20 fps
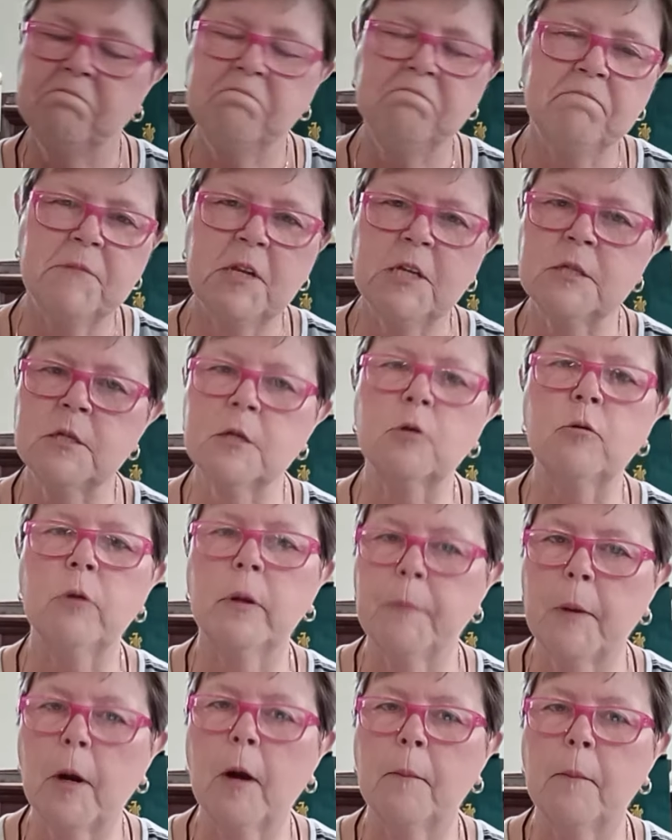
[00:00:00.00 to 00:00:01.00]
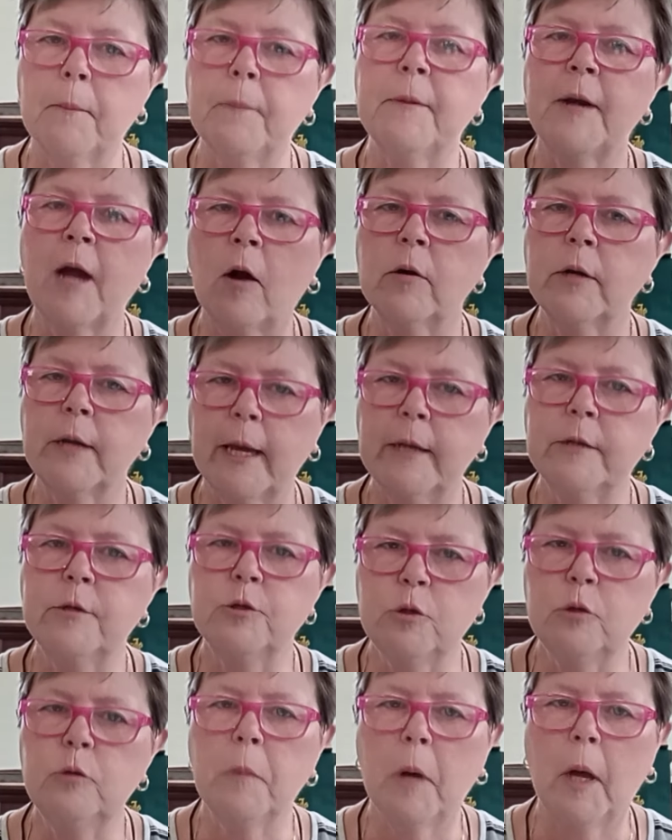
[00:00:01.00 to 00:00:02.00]
doesn't crimp our, our day
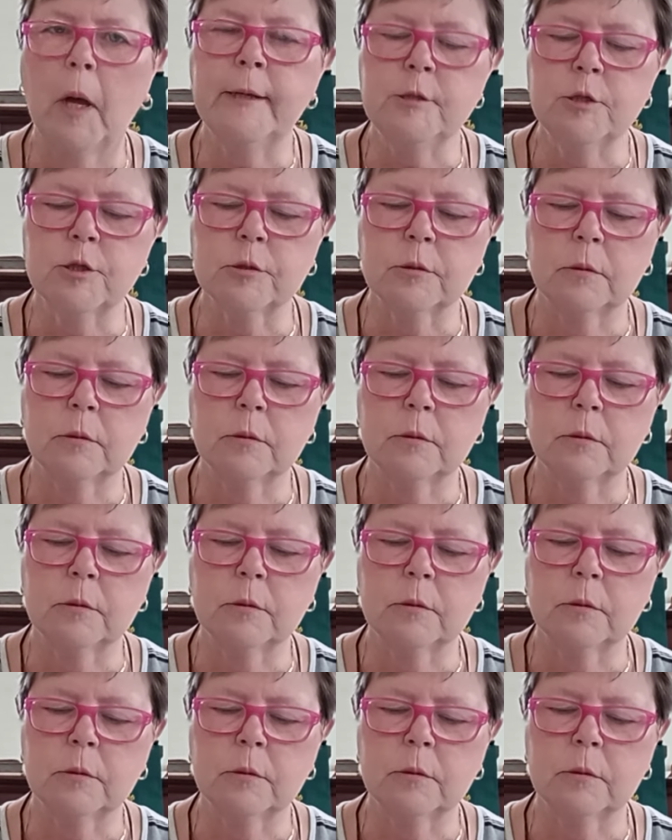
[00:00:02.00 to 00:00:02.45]
too much.